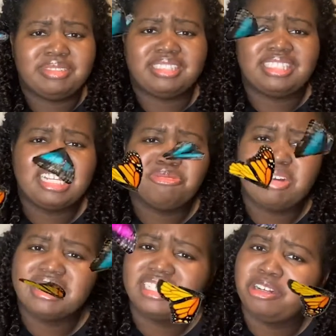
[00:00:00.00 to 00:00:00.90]
this
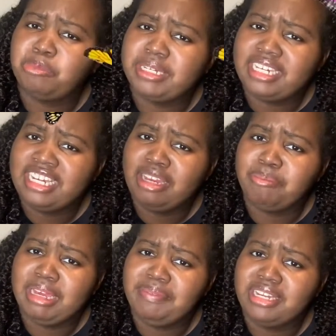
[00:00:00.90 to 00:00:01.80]
was a little big.
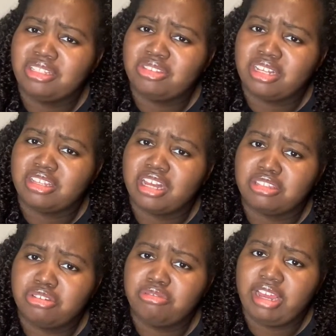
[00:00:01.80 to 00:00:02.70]
Maybe a
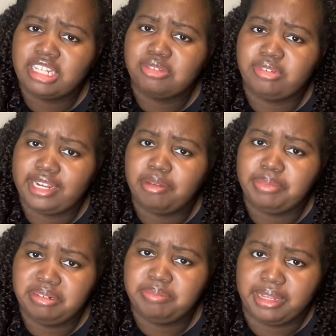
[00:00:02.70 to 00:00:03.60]
2X would have
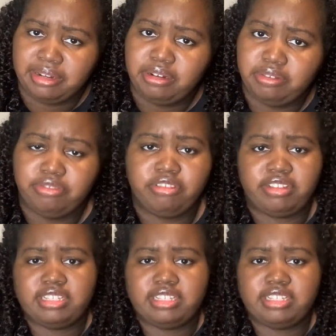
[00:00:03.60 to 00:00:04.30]
been better for this